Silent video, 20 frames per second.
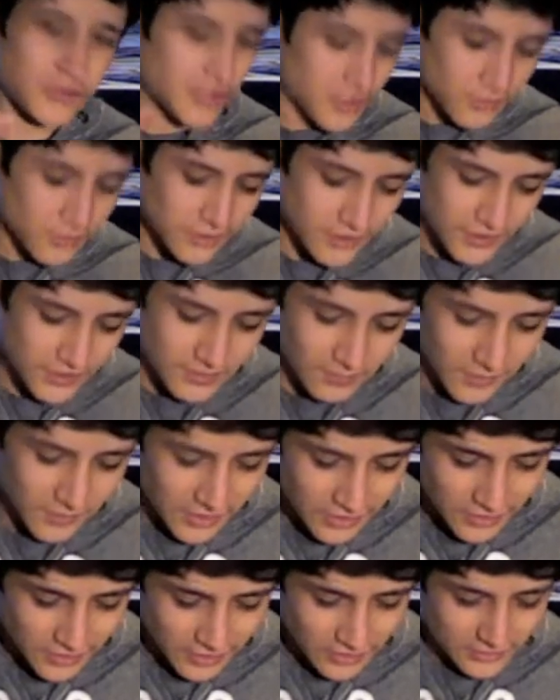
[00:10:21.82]
was
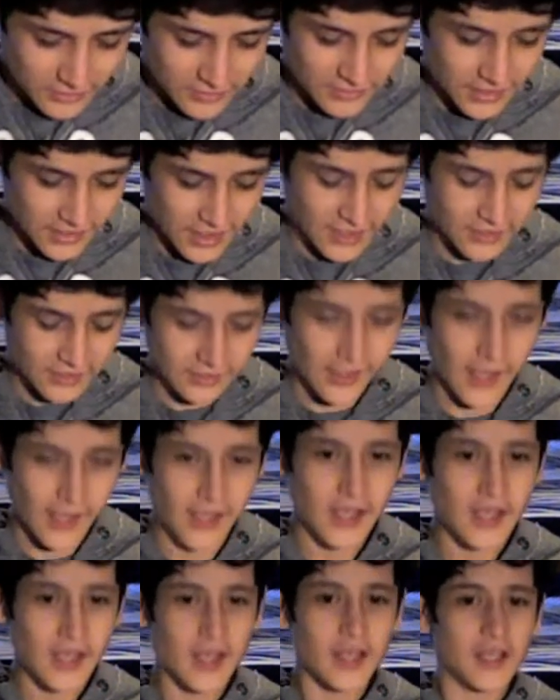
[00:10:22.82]
explaining it, saying
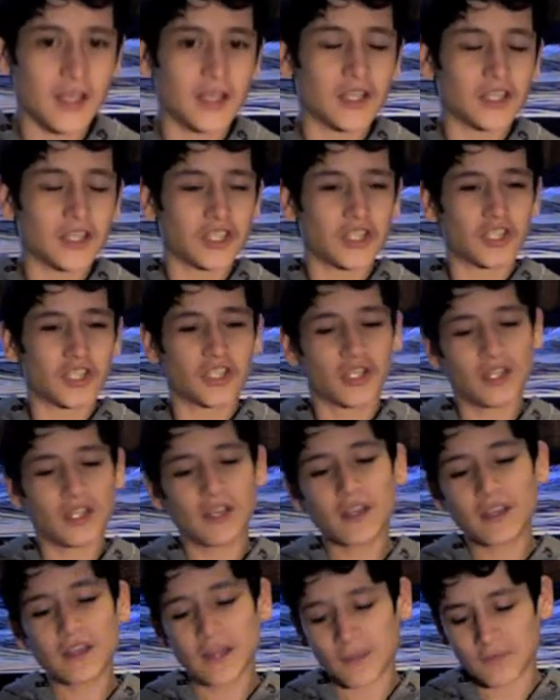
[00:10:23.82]
that
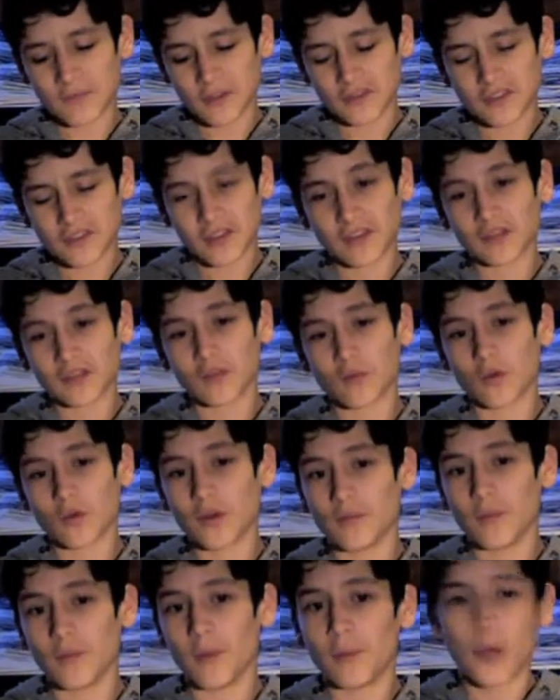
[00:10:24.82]
he kept on saying the
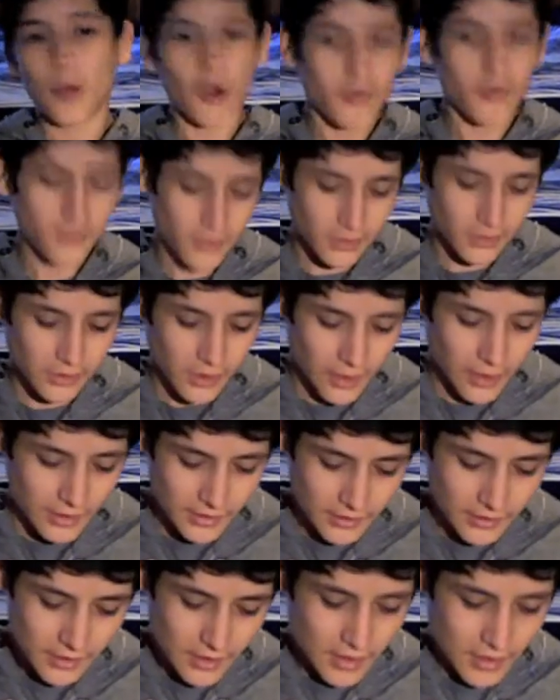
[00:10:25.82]
word Mapone a
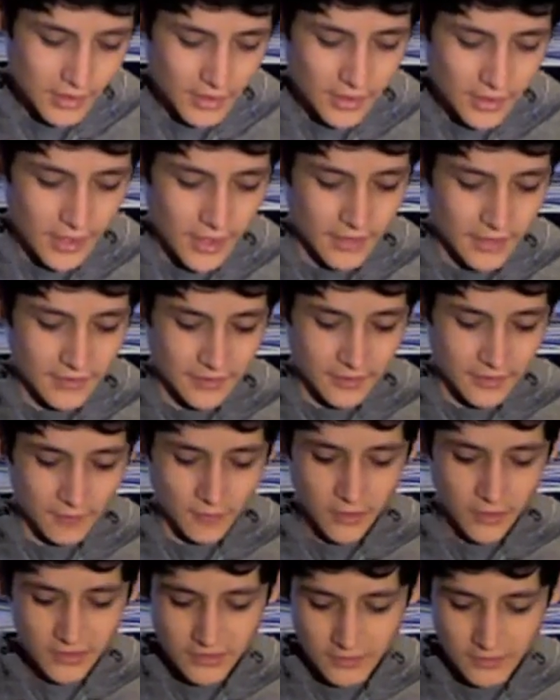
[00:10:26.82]
lot, and it
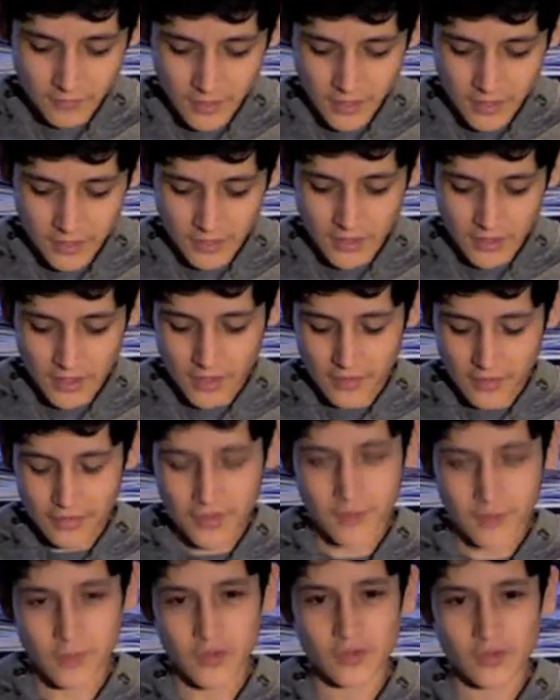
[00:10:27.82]
must have been a
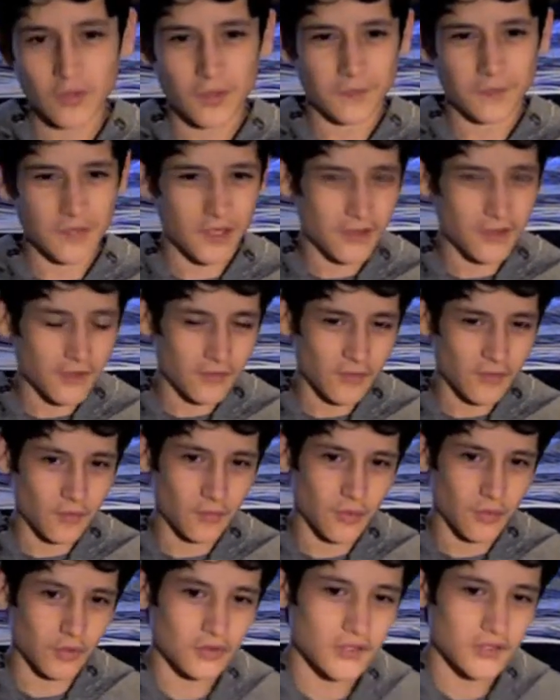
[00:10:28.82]
thing between Daredevil
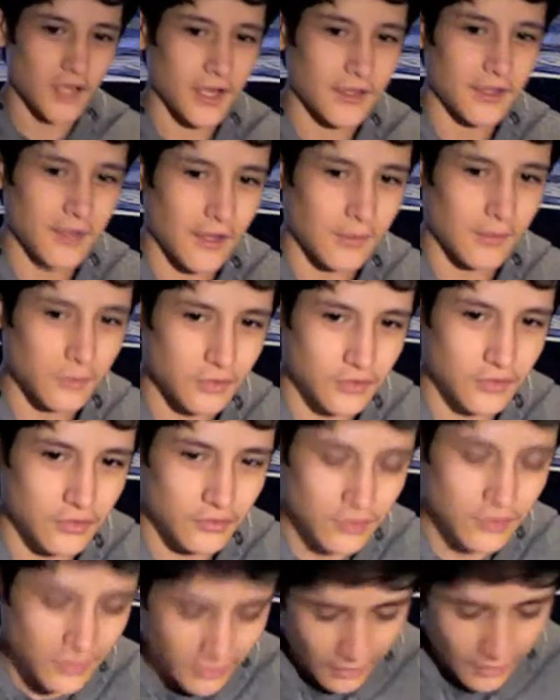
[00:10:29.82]
and Bullseye that was
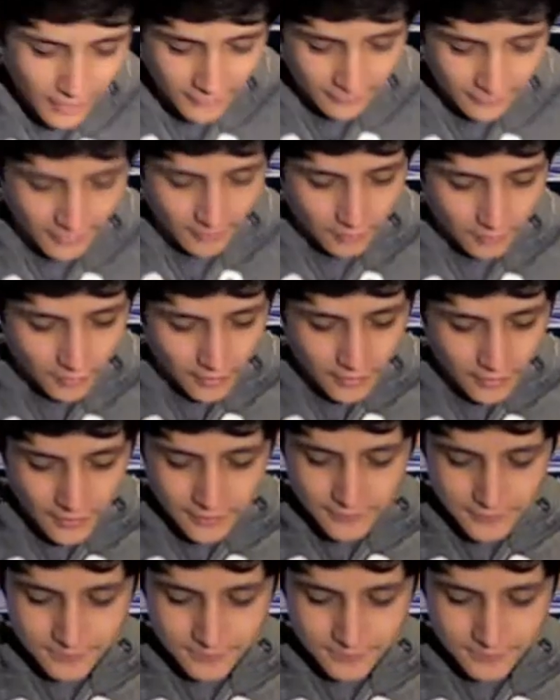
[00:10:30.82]
used a lot, that word.